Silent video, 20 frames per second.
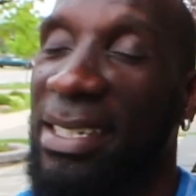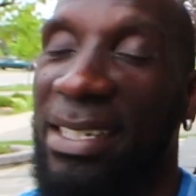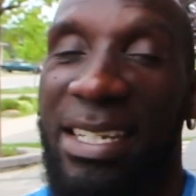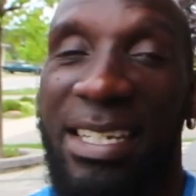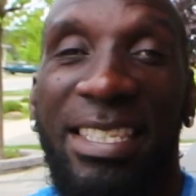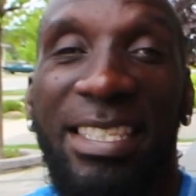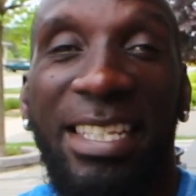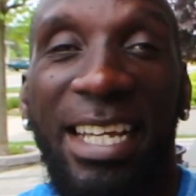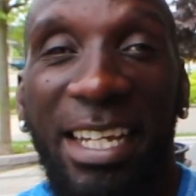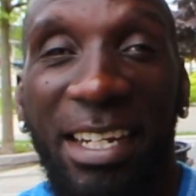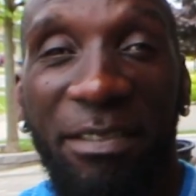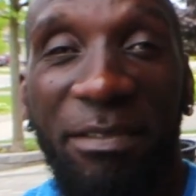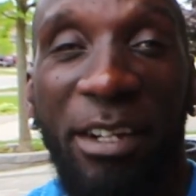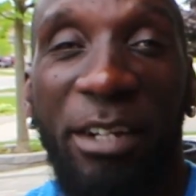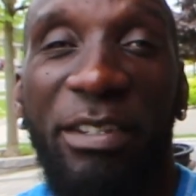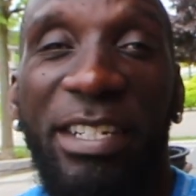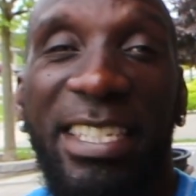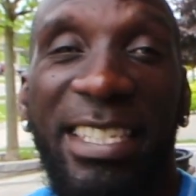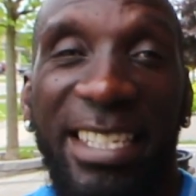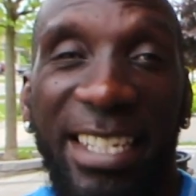It's not a
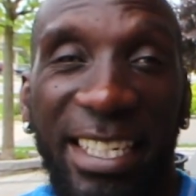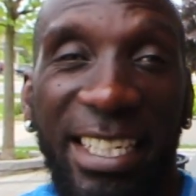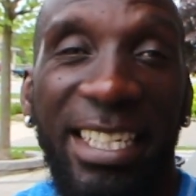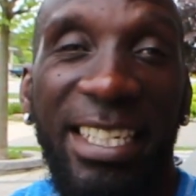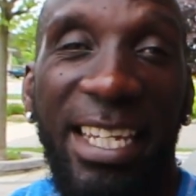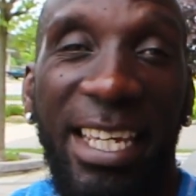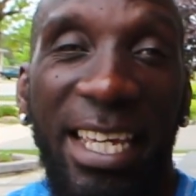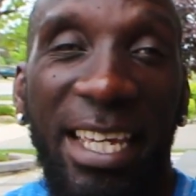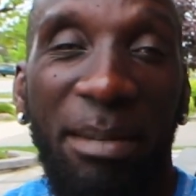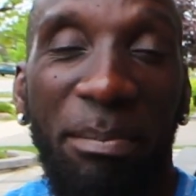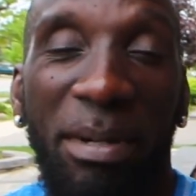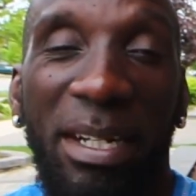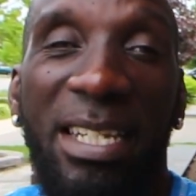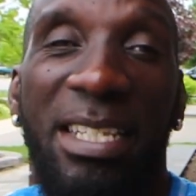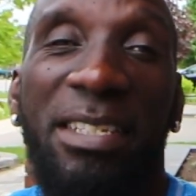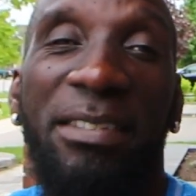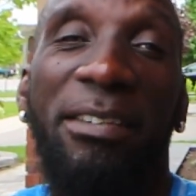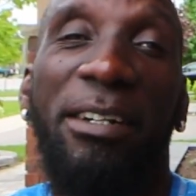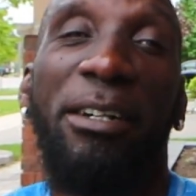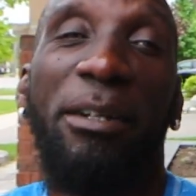very sunny day, but
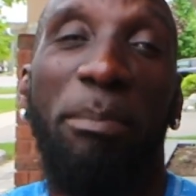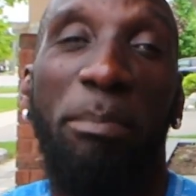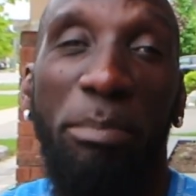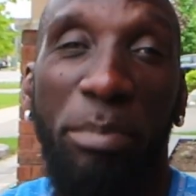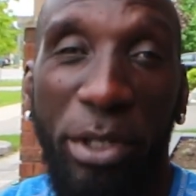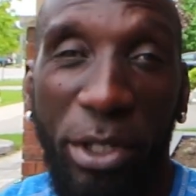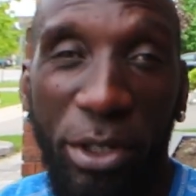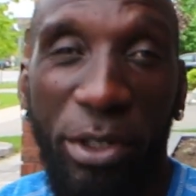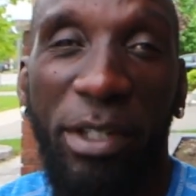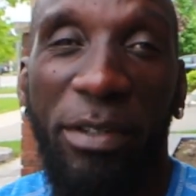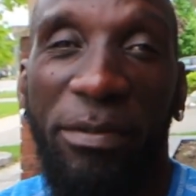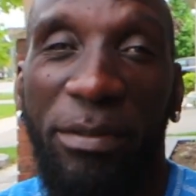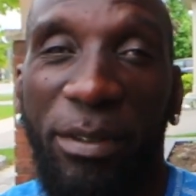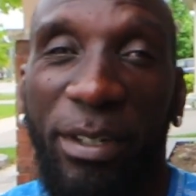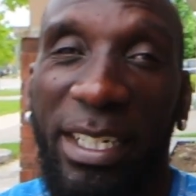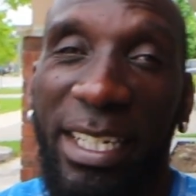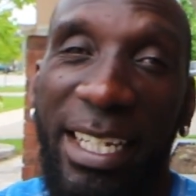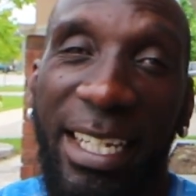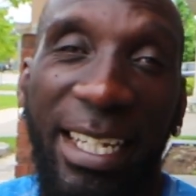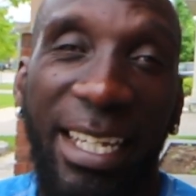it's a very
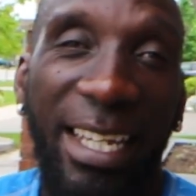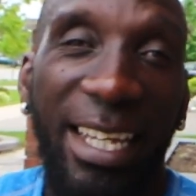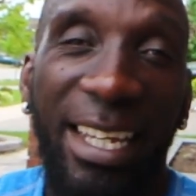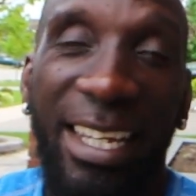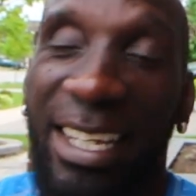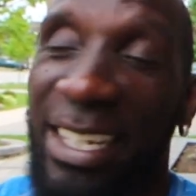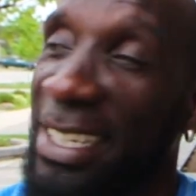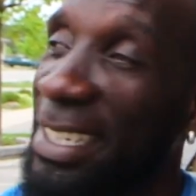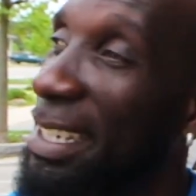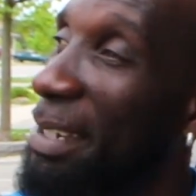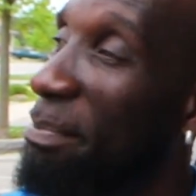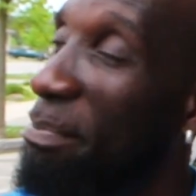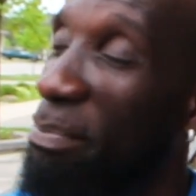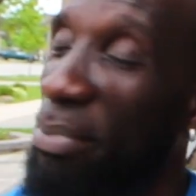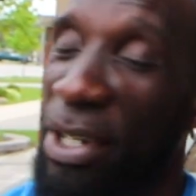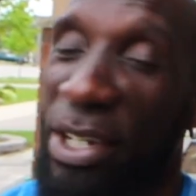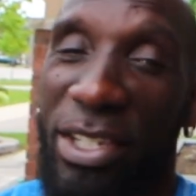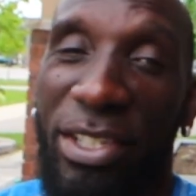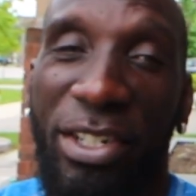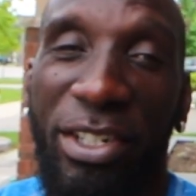beautiful day. The
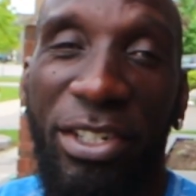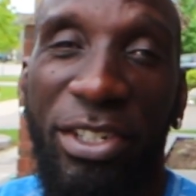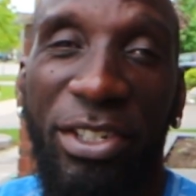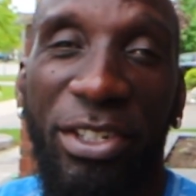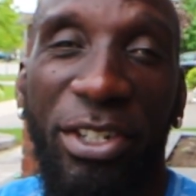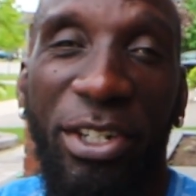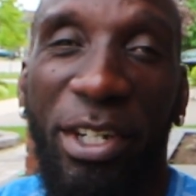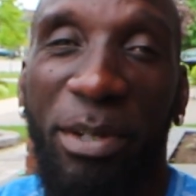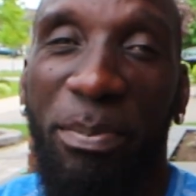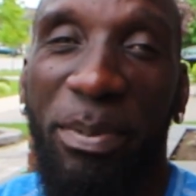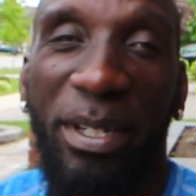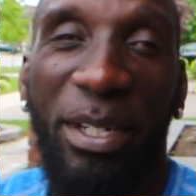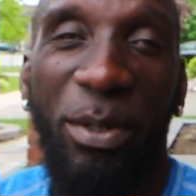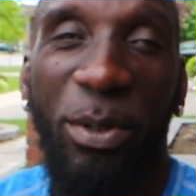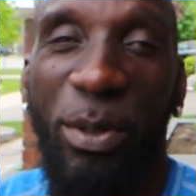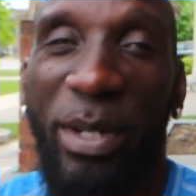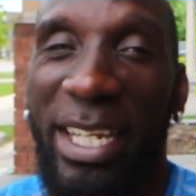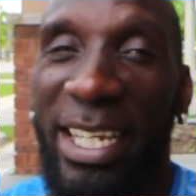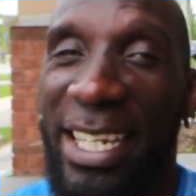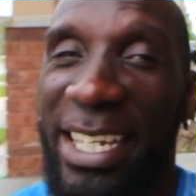birds are chirping
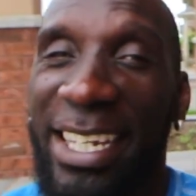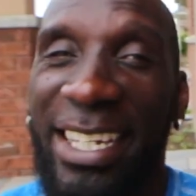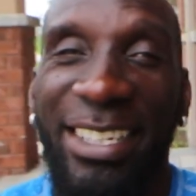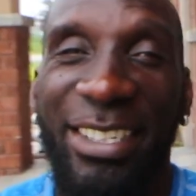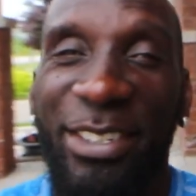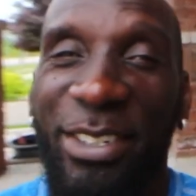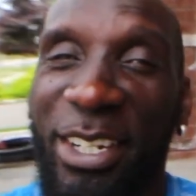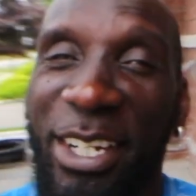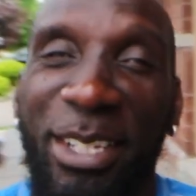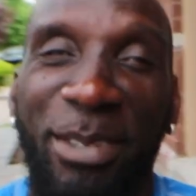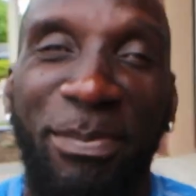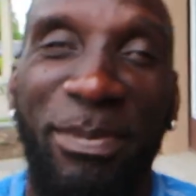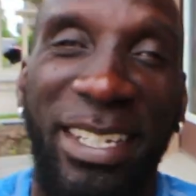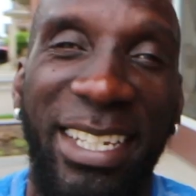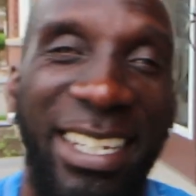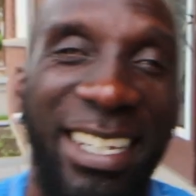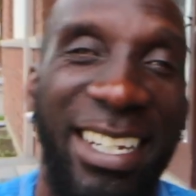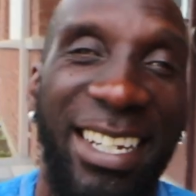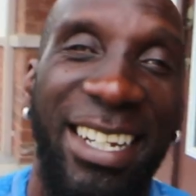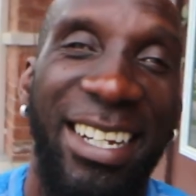away, and trust me,
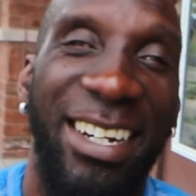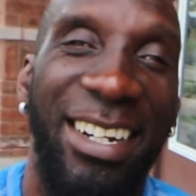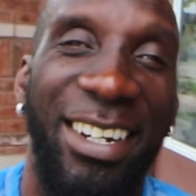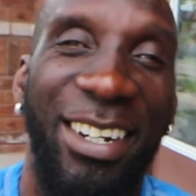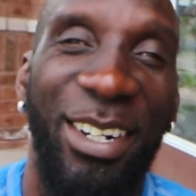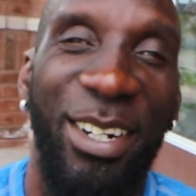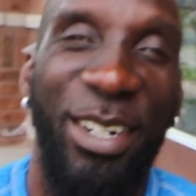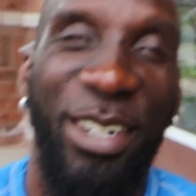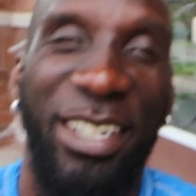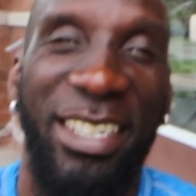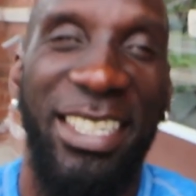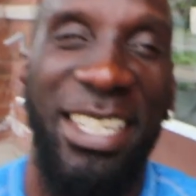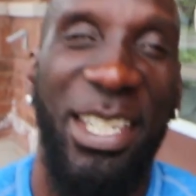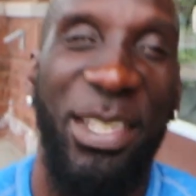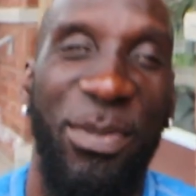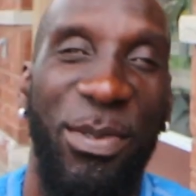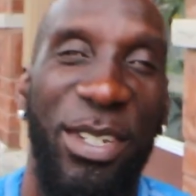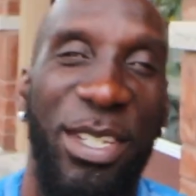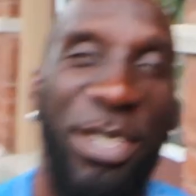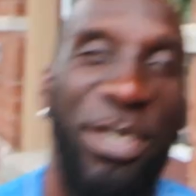oh,
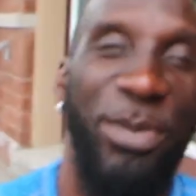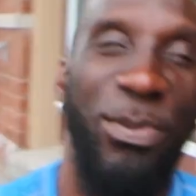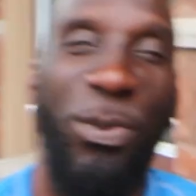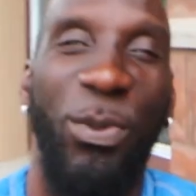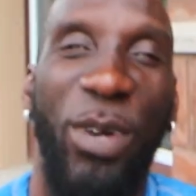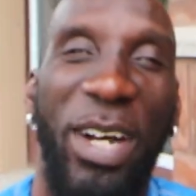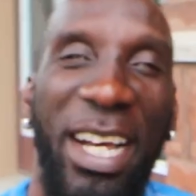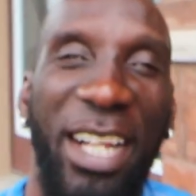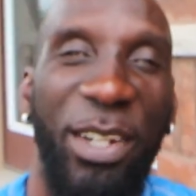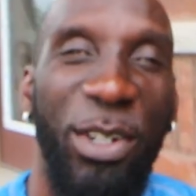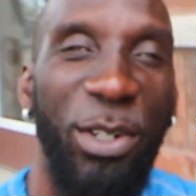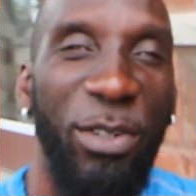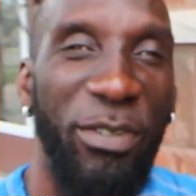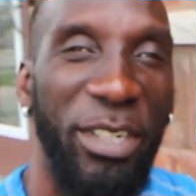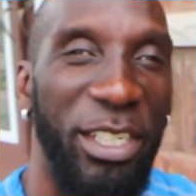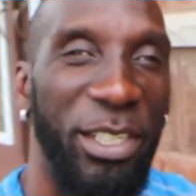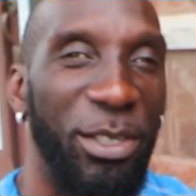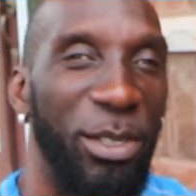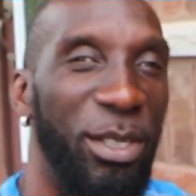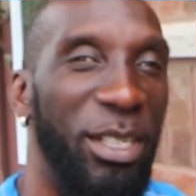this was well
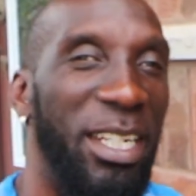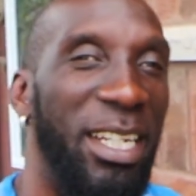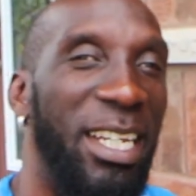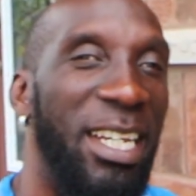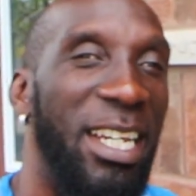overdue.